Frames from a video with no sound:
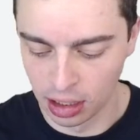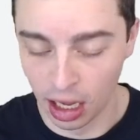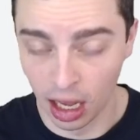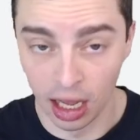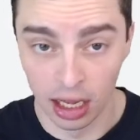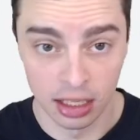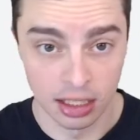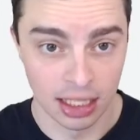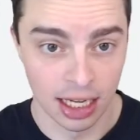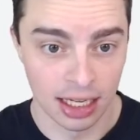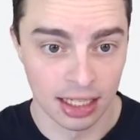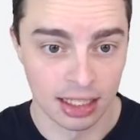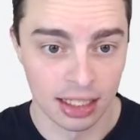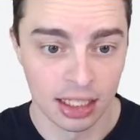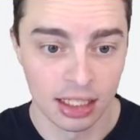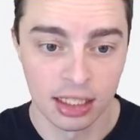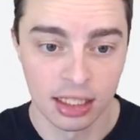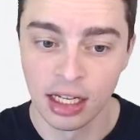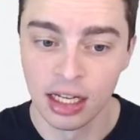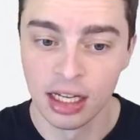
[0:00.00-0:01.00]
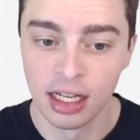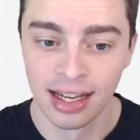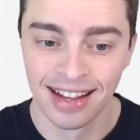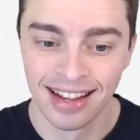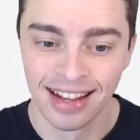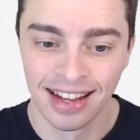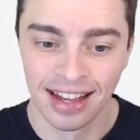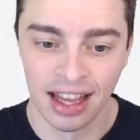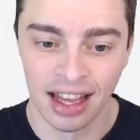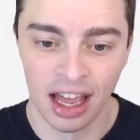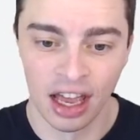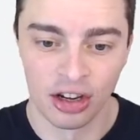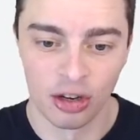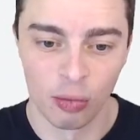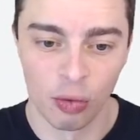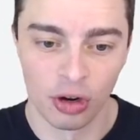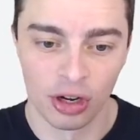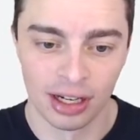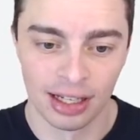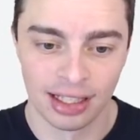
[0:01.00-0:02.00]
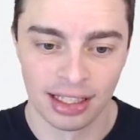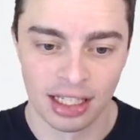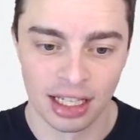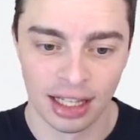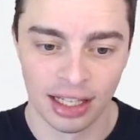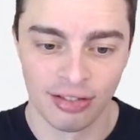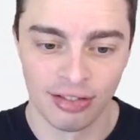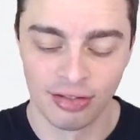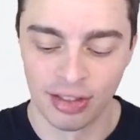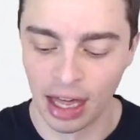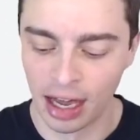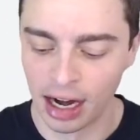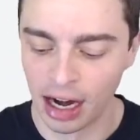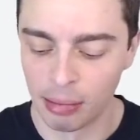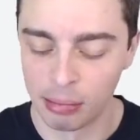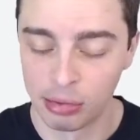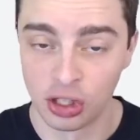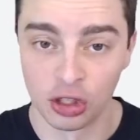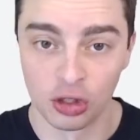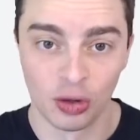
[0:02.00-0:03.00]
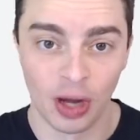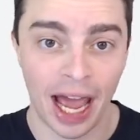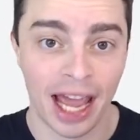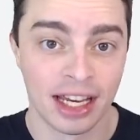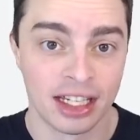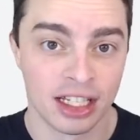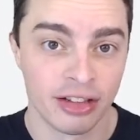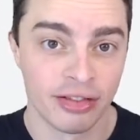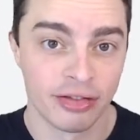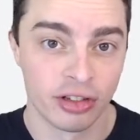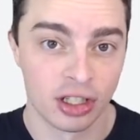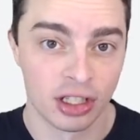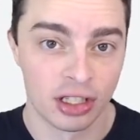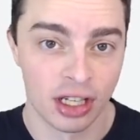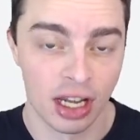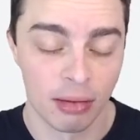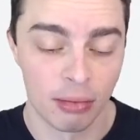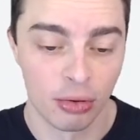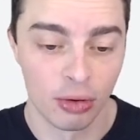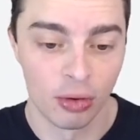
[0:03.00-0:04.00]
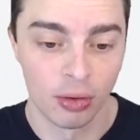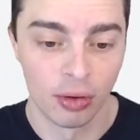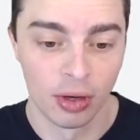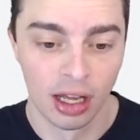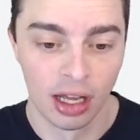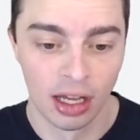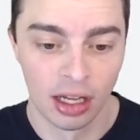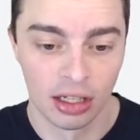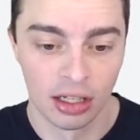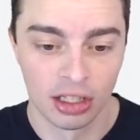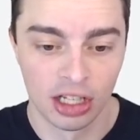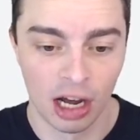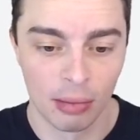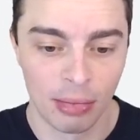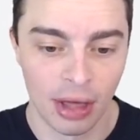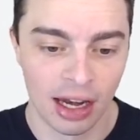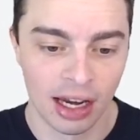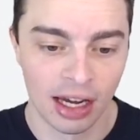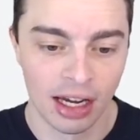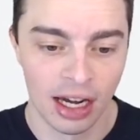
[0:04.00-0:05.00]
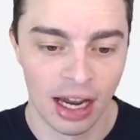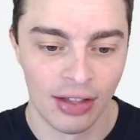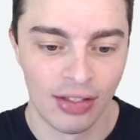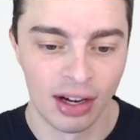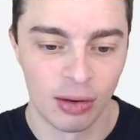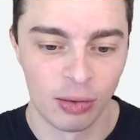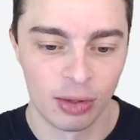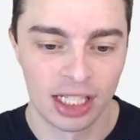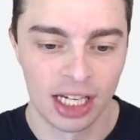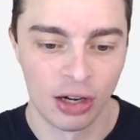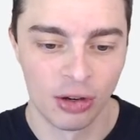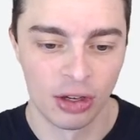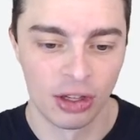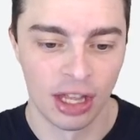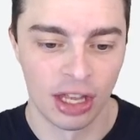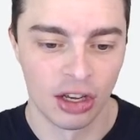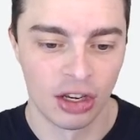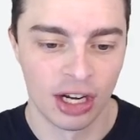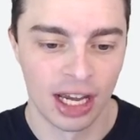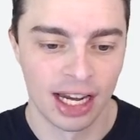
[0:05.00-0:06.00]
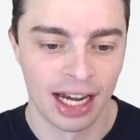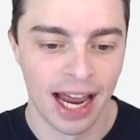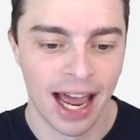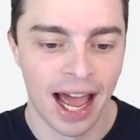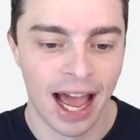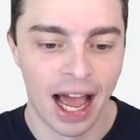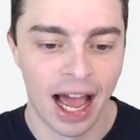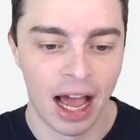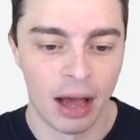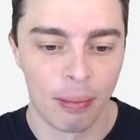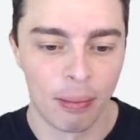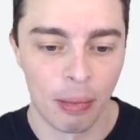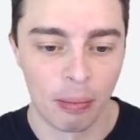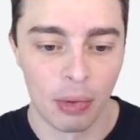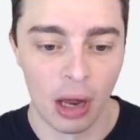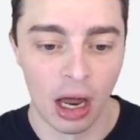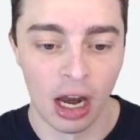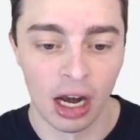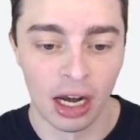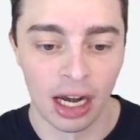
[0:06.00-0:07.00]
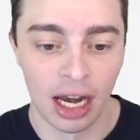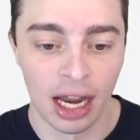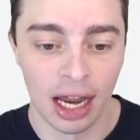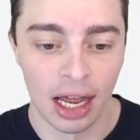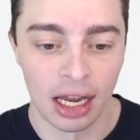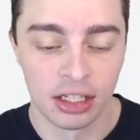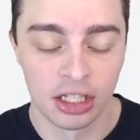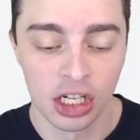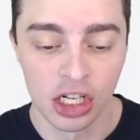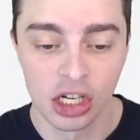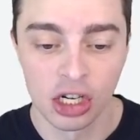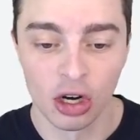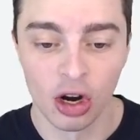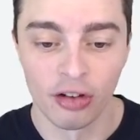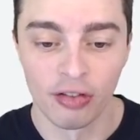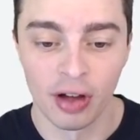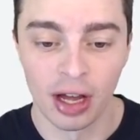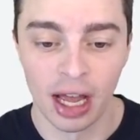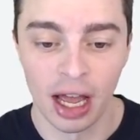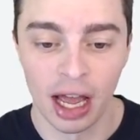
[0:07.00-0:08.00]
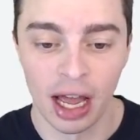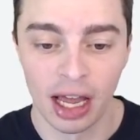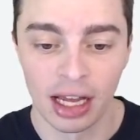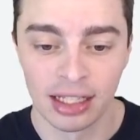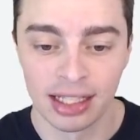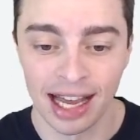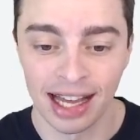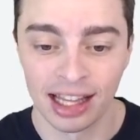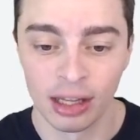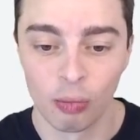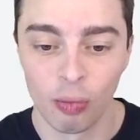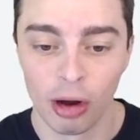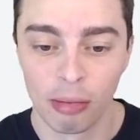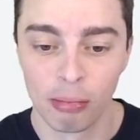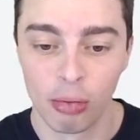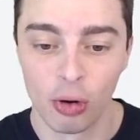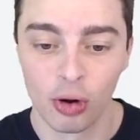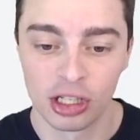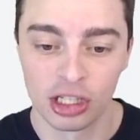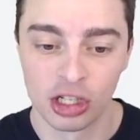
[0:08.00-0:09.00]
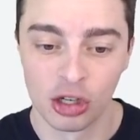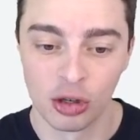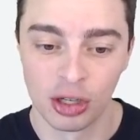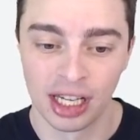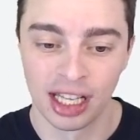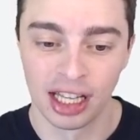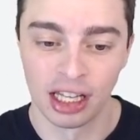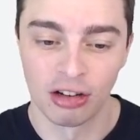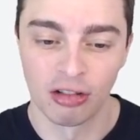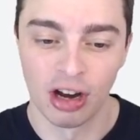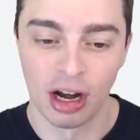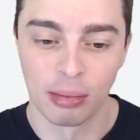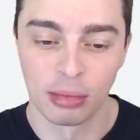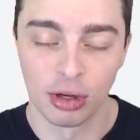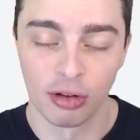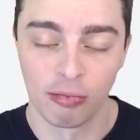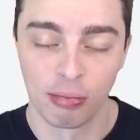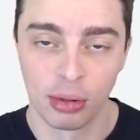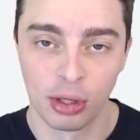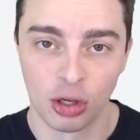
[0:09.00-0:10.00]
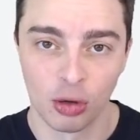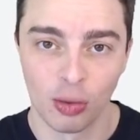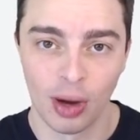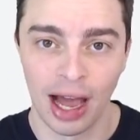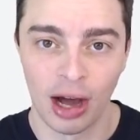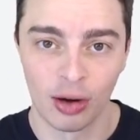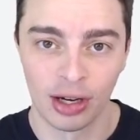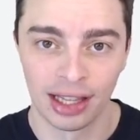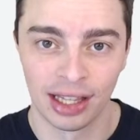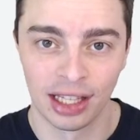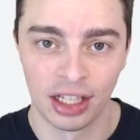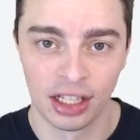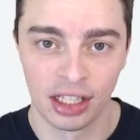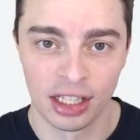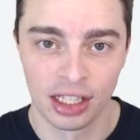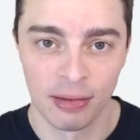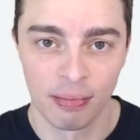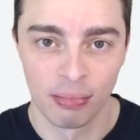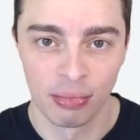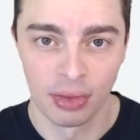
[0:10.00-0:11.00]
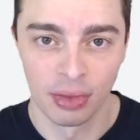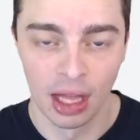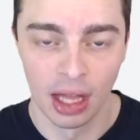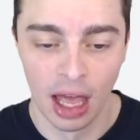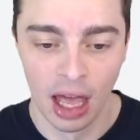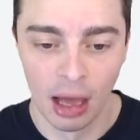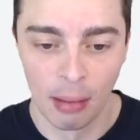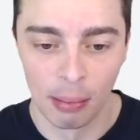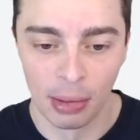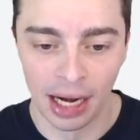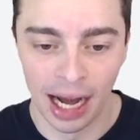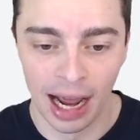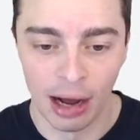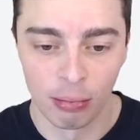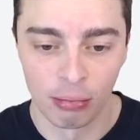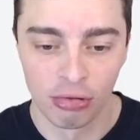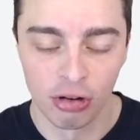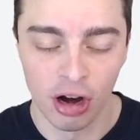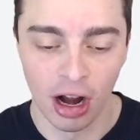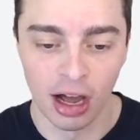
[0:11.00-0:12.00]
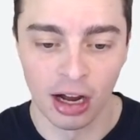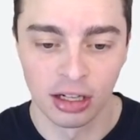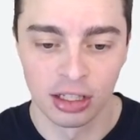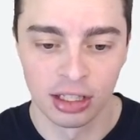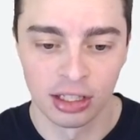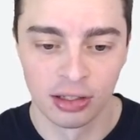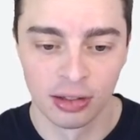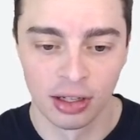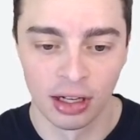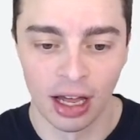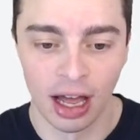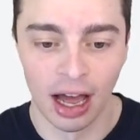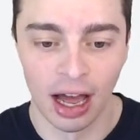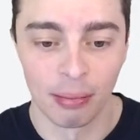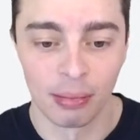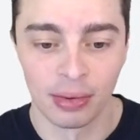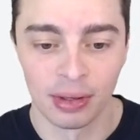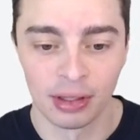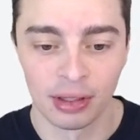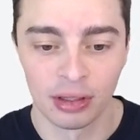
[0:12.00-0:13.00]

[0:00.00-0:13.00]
say 60, and you wanted to lift that up to 80, for example. Type that in, and then it would tell you that you need an addition of exactly 1.2 kilograms of pure alkalinity. But our product, our